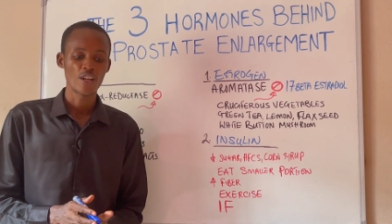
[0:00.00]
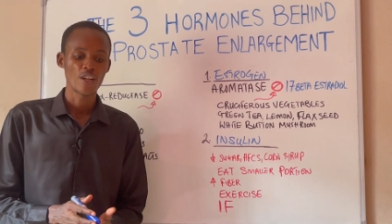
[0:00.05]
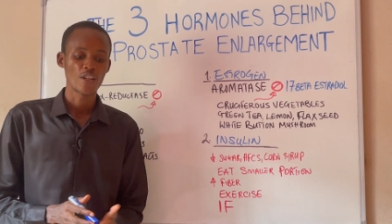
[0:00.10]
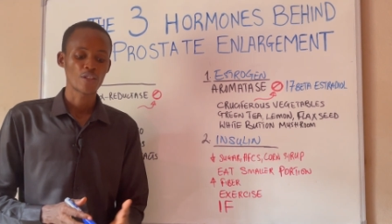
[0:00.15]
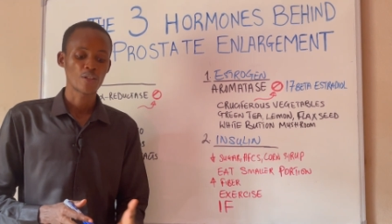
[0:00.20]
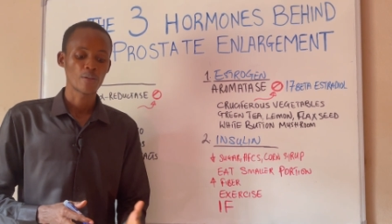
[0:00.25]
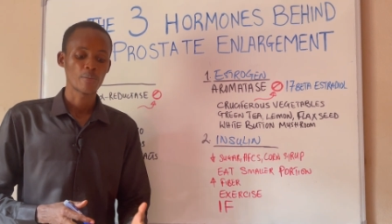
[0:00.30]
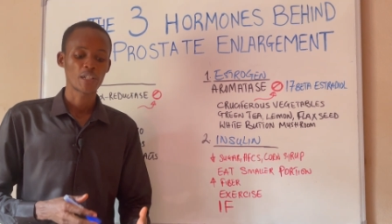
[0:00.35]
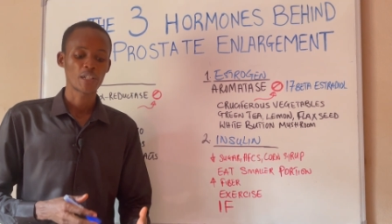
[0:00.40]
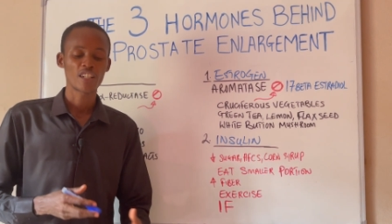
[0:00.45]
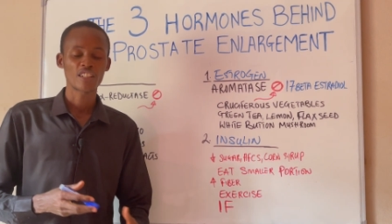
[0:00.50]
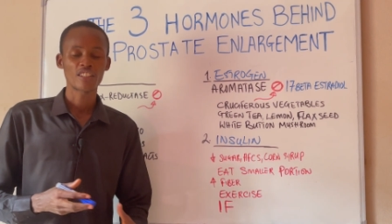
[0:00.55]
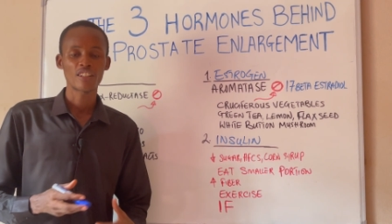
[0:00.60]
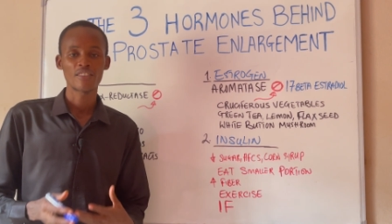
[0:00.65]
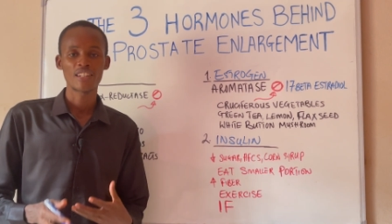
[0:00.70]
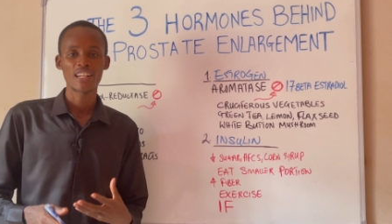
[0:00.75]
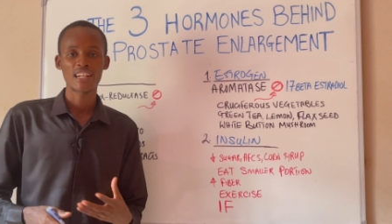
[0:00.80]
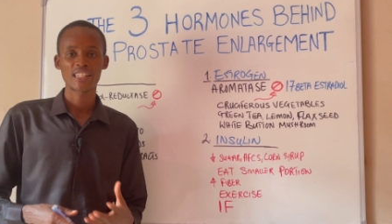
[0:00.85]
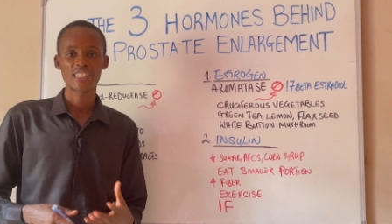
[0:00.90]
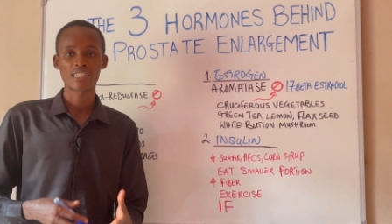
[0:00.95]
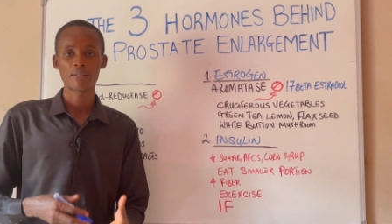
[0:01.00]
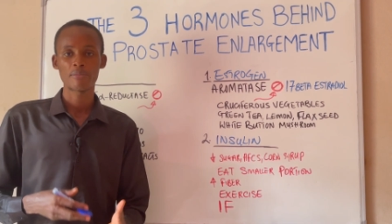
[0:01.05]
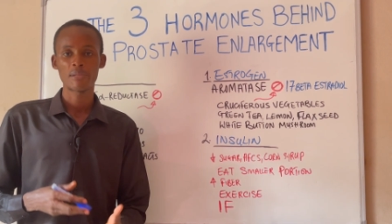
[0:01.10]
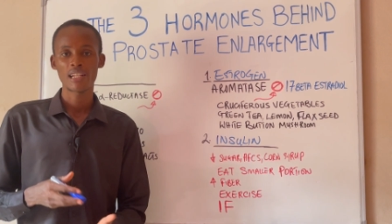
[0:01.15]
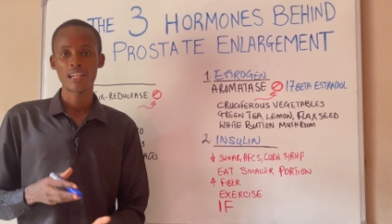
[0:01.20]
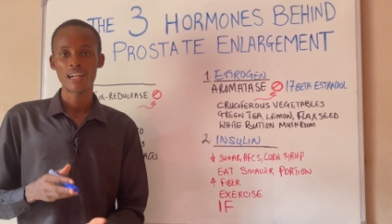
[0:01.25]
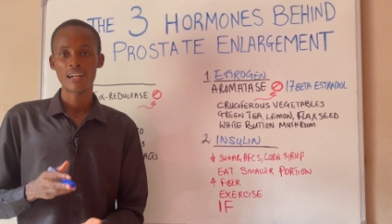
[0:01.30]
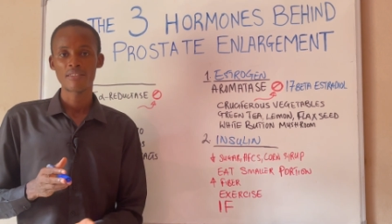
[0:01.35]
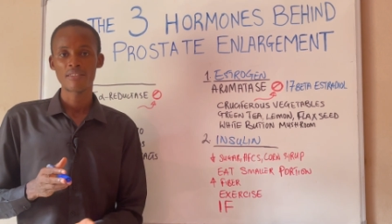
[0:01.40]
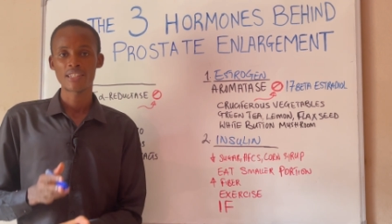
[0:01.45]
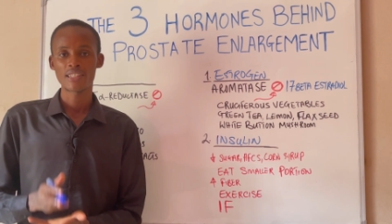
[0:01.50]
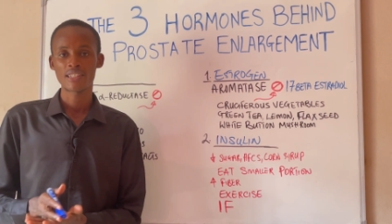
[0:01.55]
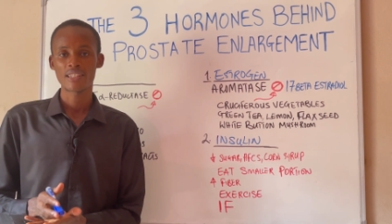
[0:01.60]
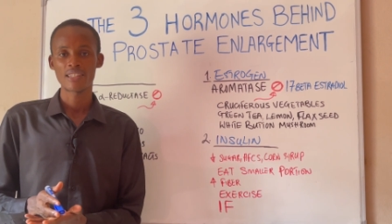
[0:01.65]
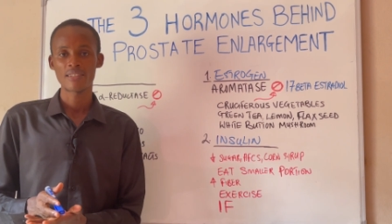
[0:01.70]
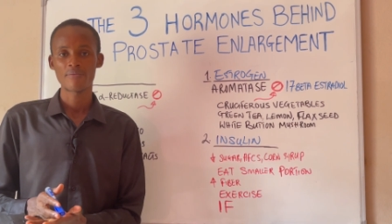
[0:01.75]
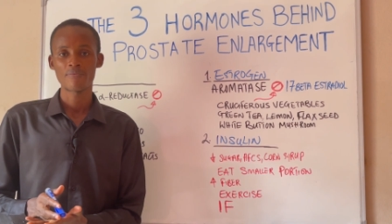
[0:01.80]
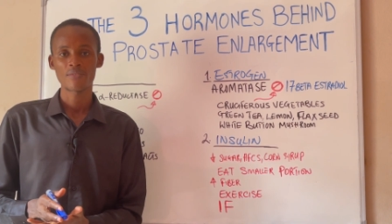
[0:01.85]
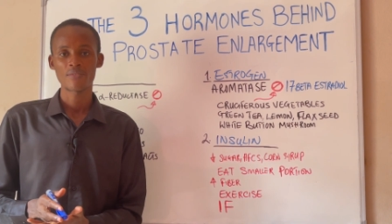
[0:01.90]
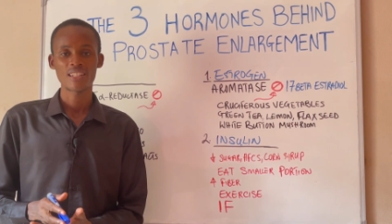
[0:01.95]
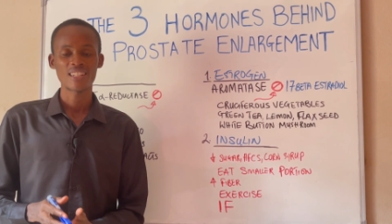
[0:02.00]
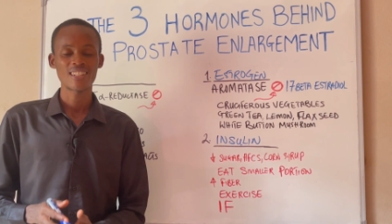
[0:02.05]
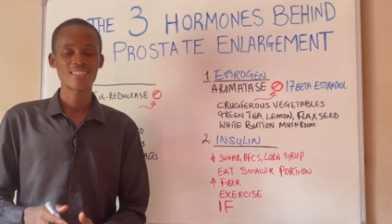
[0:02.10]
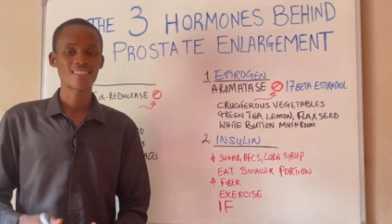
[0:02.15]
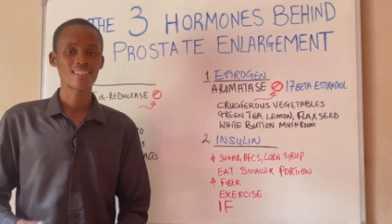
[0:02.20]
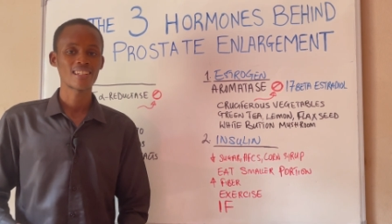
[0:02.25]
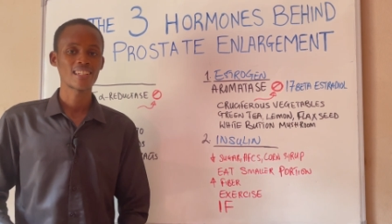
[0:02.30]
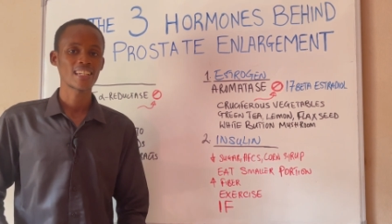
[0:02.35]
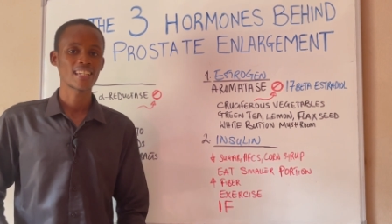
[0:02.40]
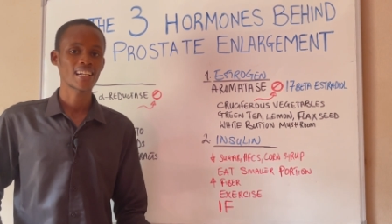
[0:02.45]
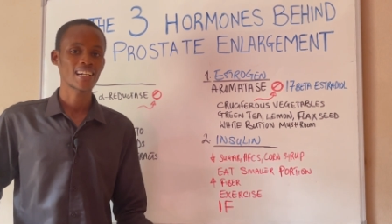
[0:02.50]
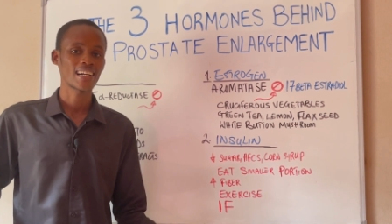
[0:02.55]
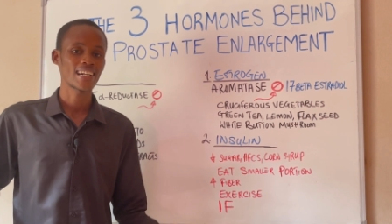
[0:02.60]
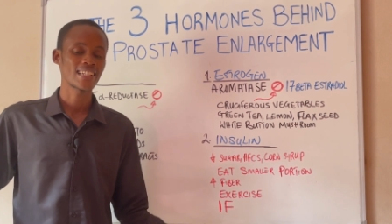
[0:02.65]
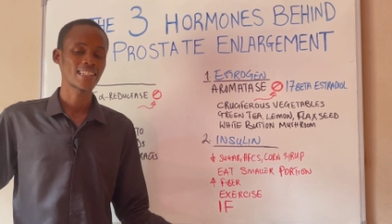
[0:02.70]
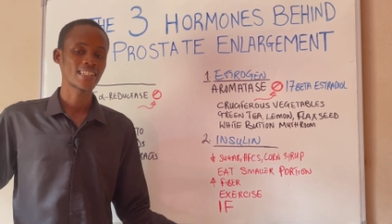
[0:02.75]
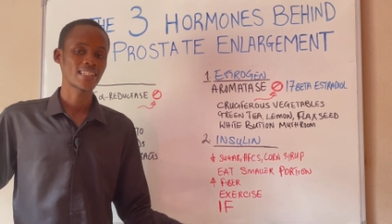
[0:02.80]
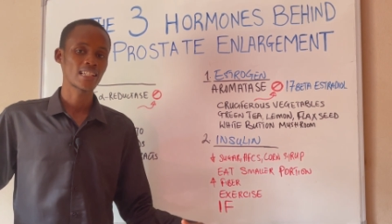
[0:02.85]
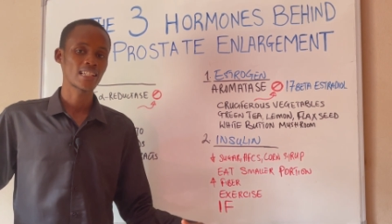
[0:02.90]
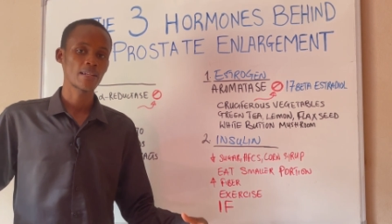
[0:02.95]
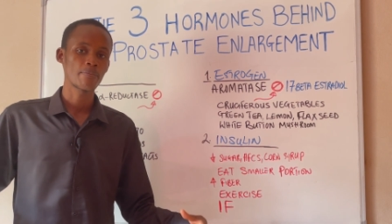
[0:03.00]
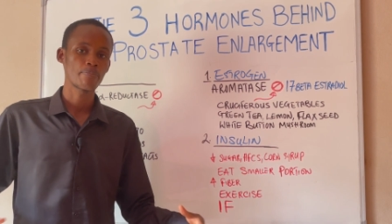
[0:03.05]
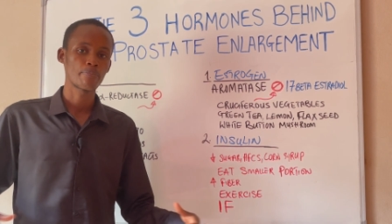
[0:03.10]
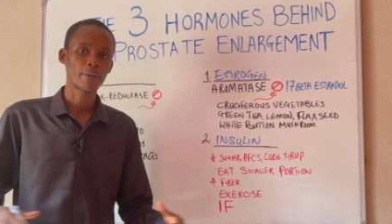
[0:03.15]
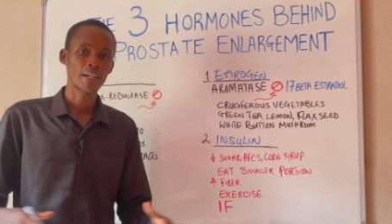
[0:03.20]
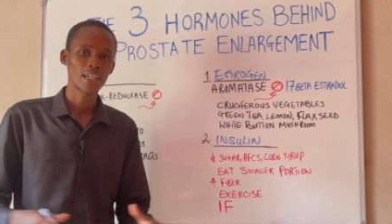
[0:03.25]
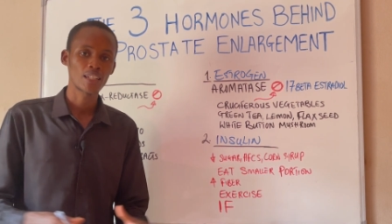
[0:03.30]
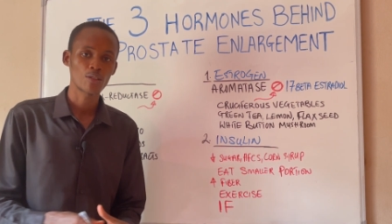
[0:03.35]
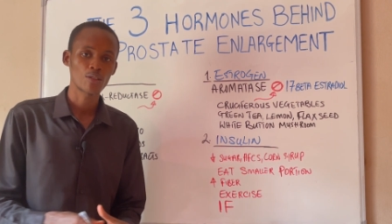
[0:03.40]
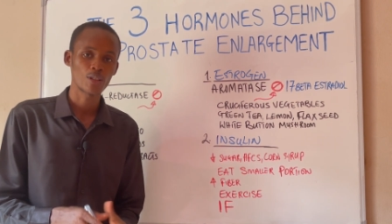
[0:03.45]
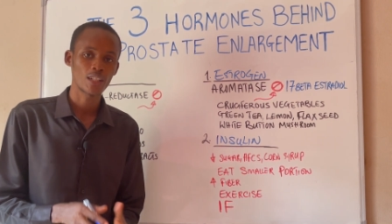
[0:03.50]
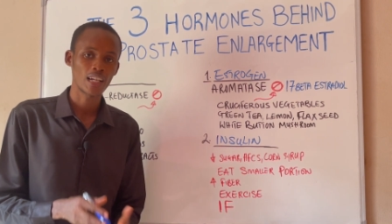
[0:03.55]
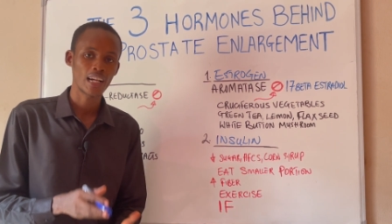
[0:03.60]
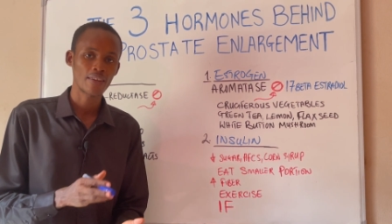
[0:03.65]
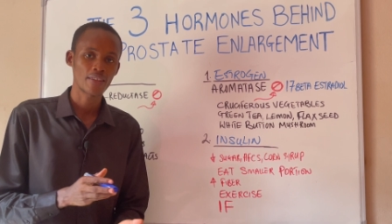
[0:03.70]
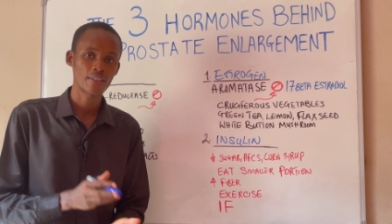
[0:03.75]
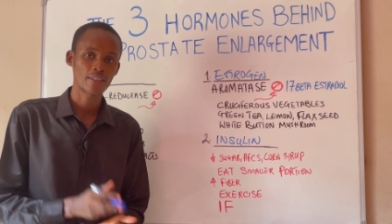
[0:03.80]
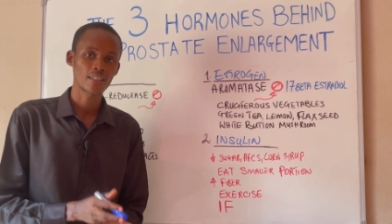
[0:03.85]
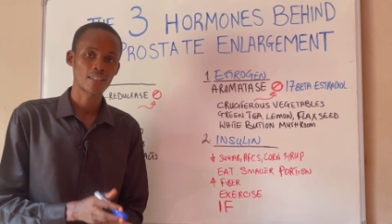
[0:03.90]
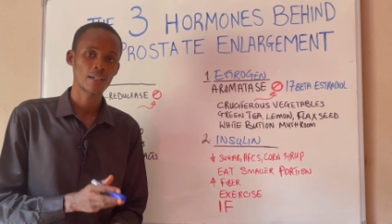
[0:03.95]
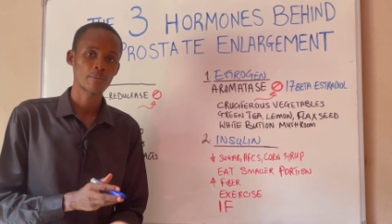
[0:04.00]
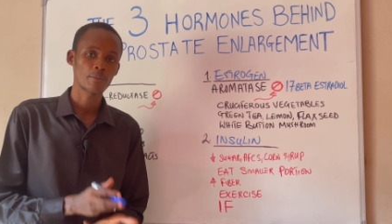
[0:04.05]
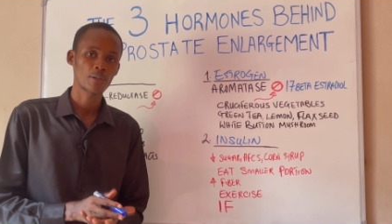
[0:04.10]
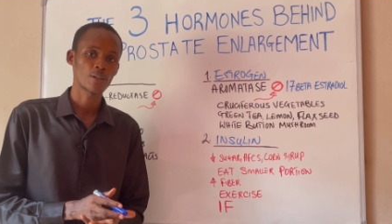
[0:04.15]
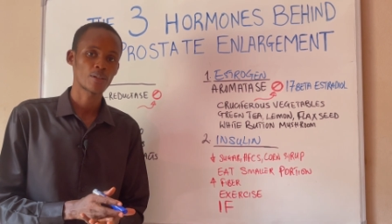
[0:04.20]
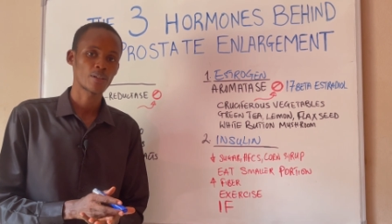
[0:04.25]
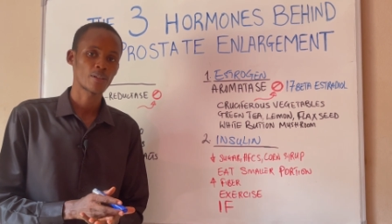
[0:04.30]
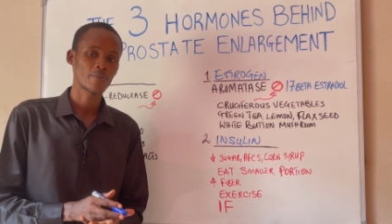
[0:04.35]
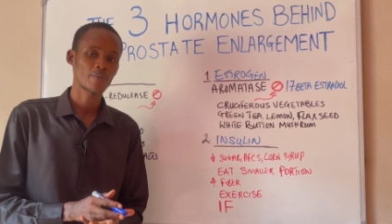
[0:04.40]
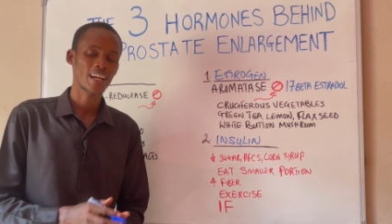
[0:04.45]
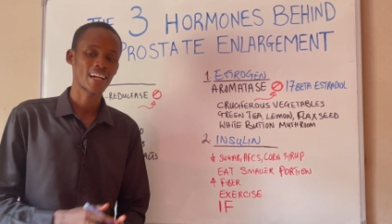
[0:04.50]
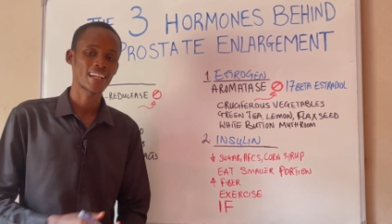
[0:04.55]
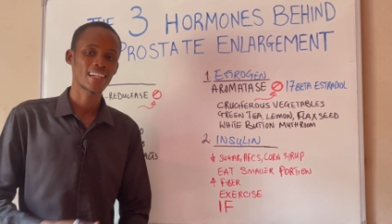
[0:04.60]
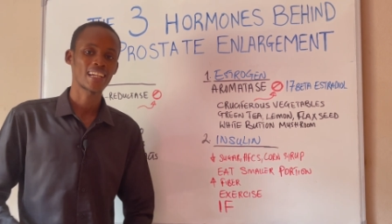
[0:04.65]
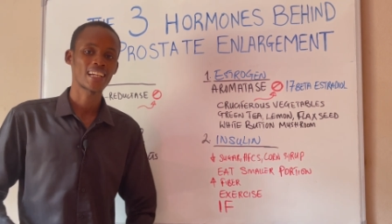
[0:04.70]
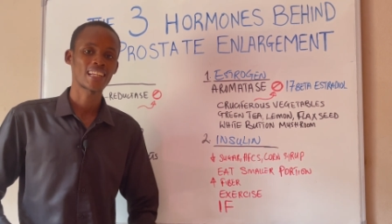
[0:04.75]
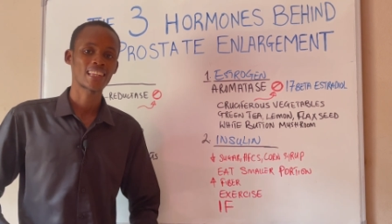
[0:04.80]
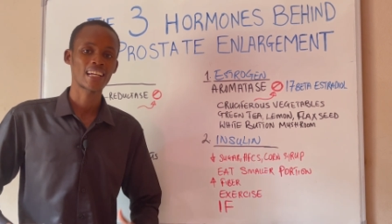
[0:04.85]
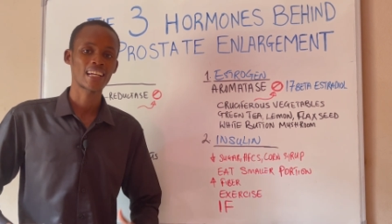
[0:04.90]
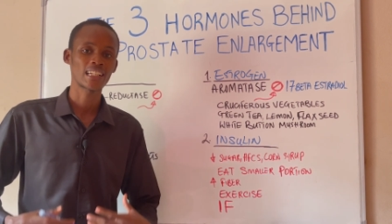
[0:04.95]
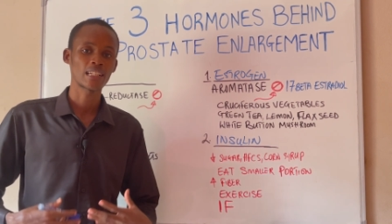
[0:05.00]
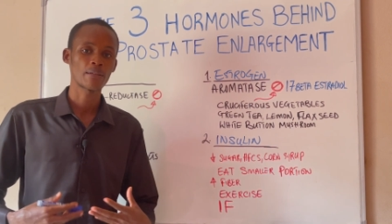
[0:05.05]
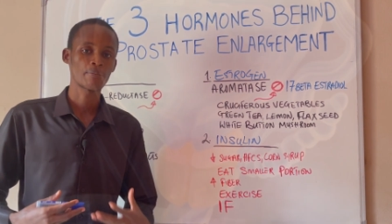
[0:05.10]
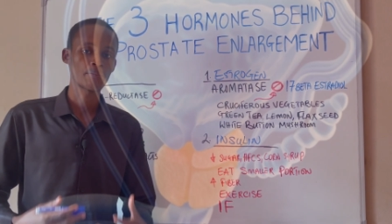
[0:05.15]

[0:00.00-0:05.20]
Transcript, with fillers: So because of their similarity, insulin can easily bind to that receptor and enter the